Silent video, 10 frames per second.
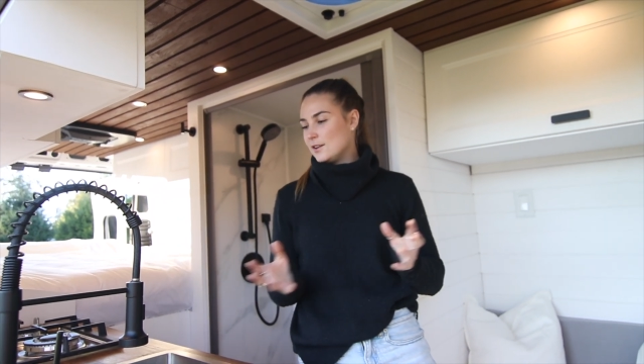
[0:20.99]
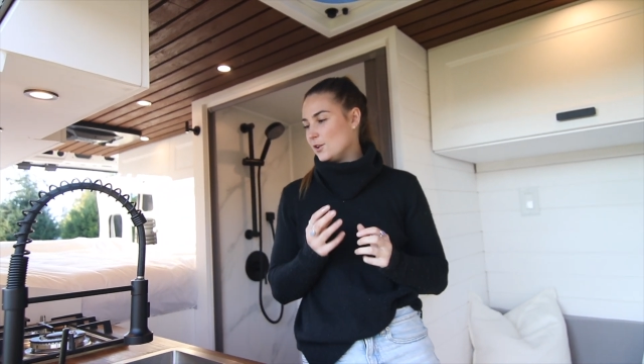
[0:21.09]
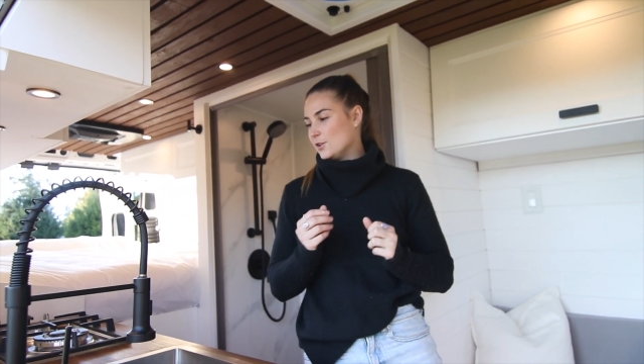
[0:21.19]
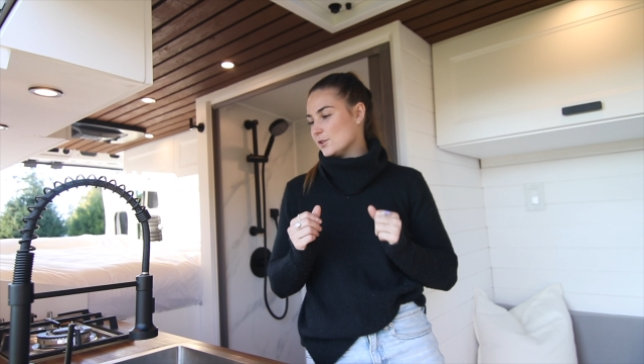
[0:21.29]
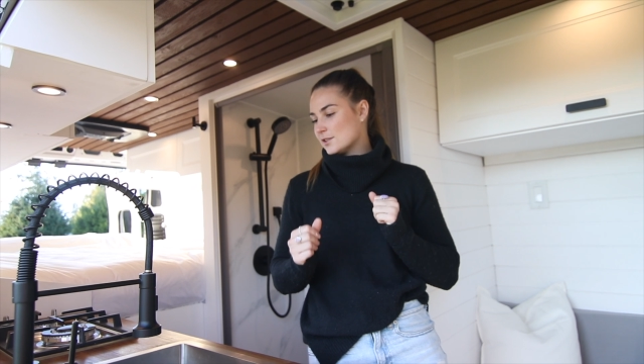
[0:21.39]

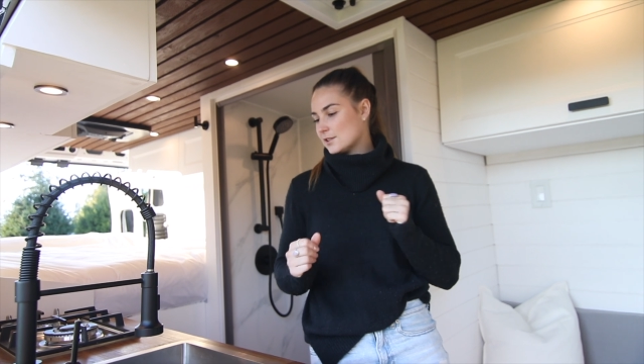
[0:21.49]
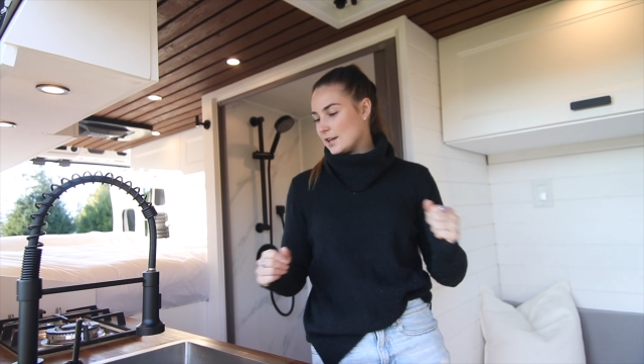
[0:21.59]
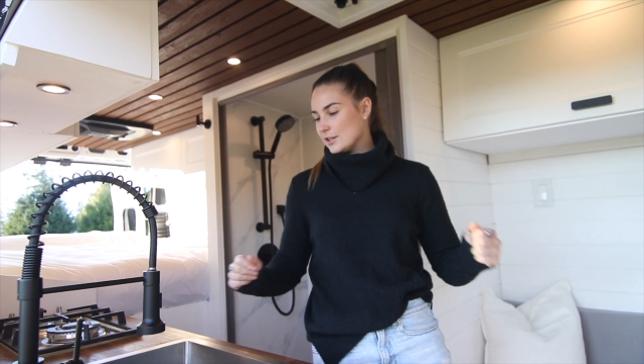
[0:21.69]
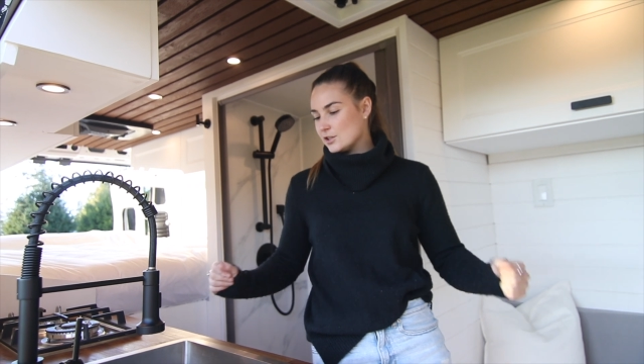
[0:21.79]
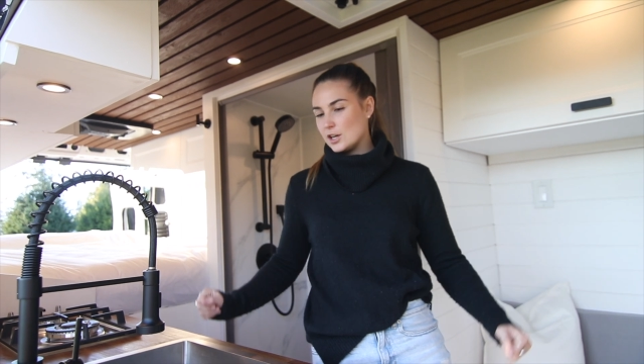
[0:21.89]
all those
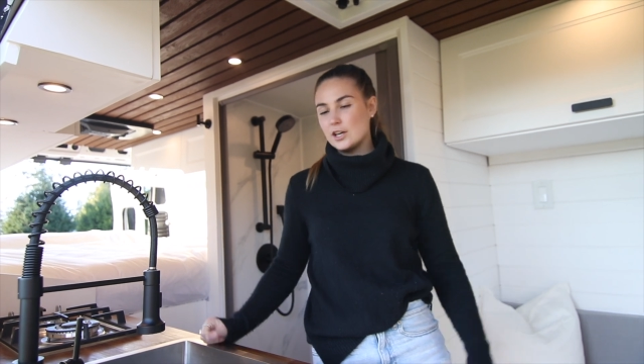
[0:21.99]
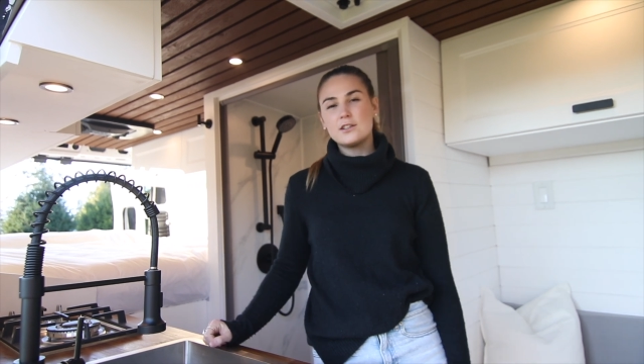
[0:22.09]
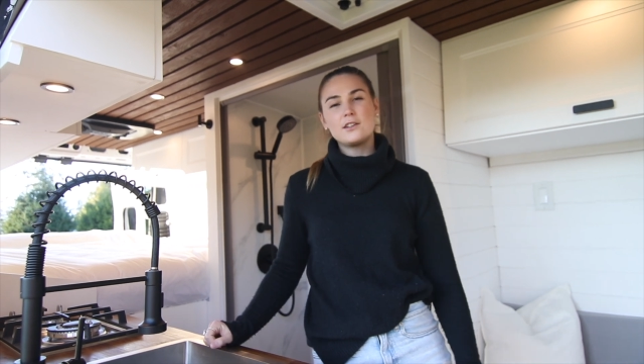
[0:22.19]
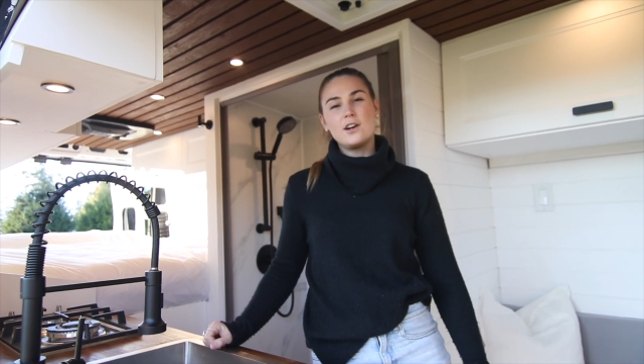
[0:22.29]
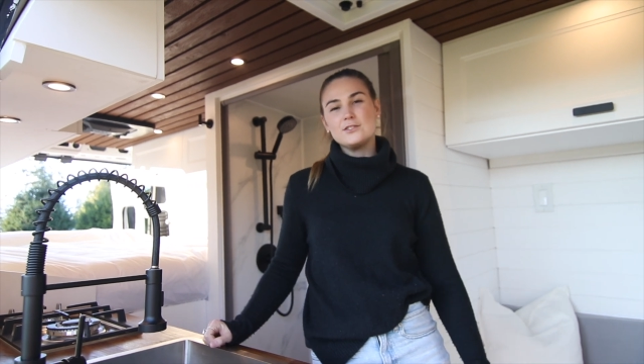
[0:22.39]
kind of
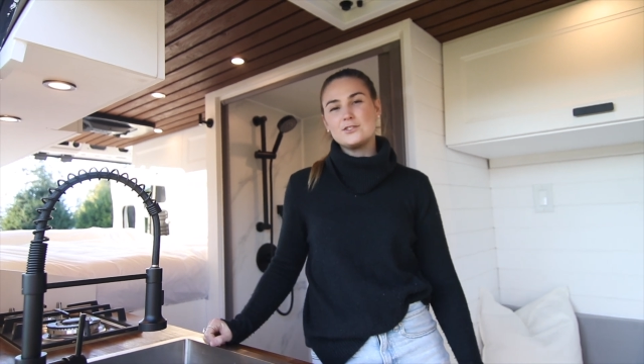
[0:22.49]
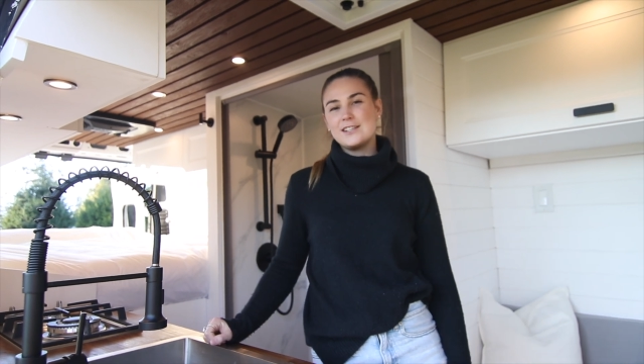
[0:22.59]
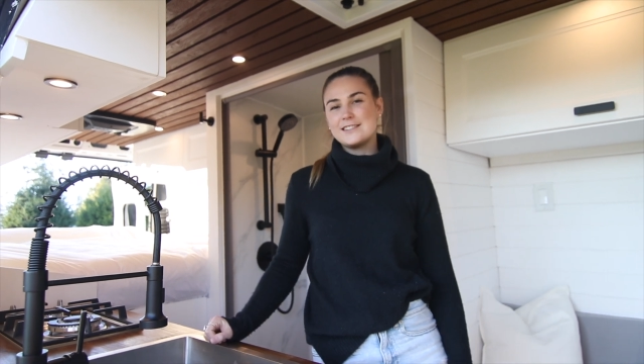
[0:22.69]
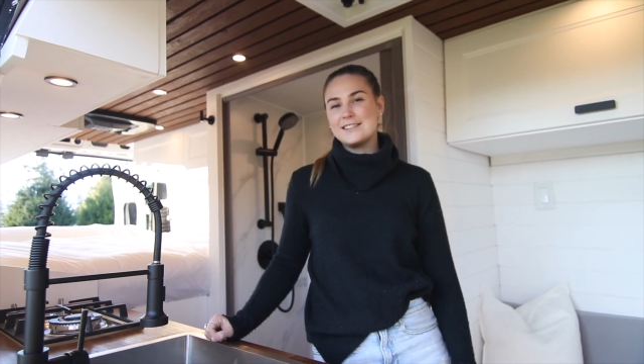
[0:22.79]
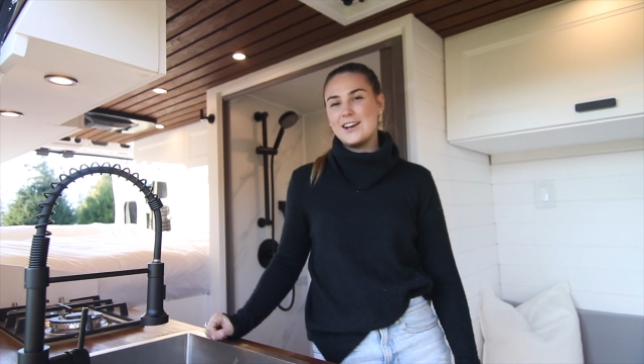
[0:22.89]
dark
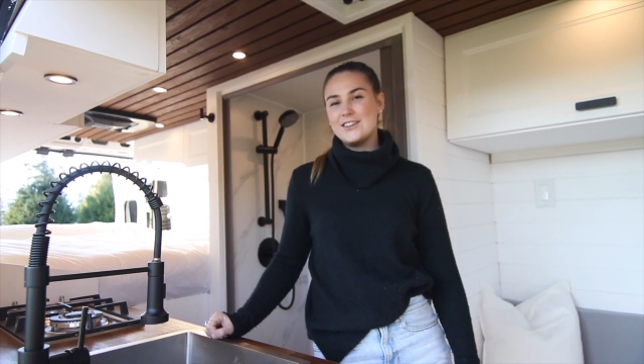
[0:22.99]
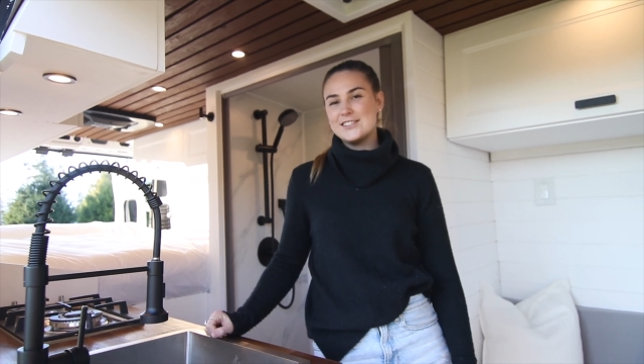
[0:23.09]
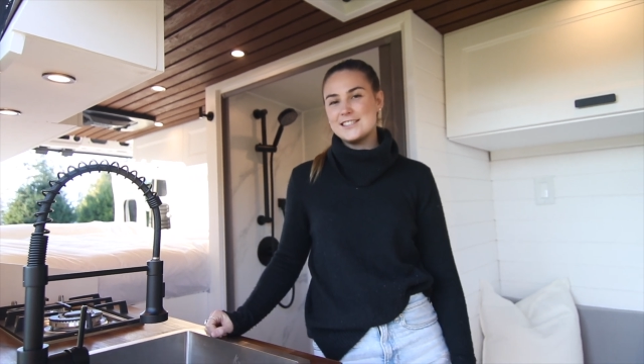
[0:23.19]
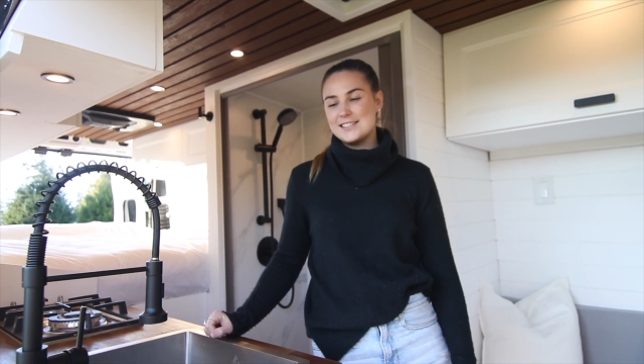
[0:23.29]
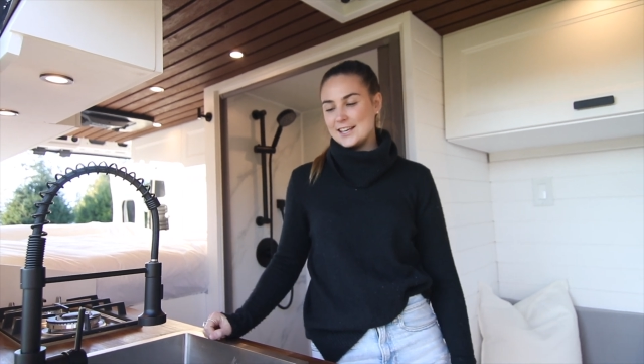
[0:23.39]
contrasting
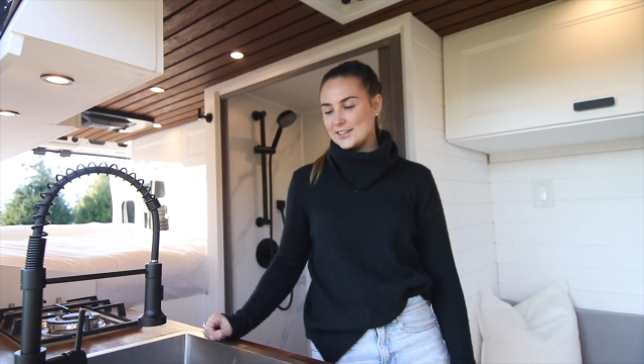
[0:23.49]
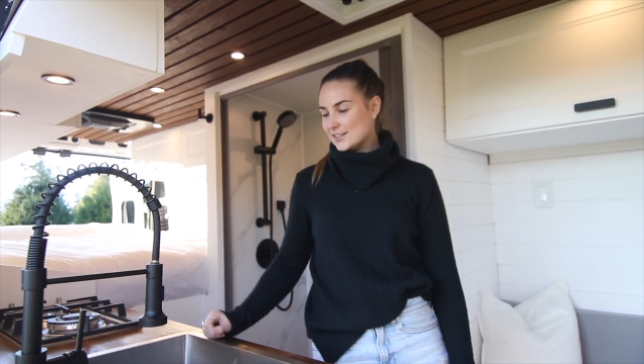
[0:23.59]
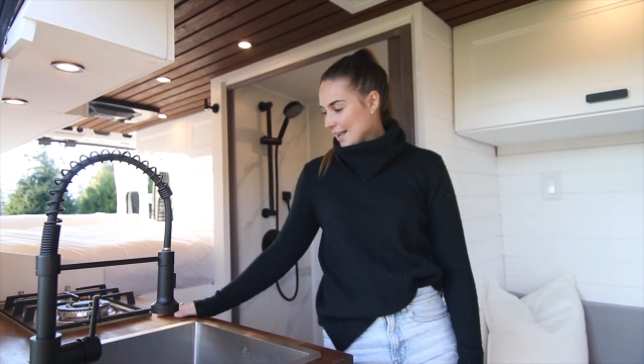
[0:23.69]
colors together,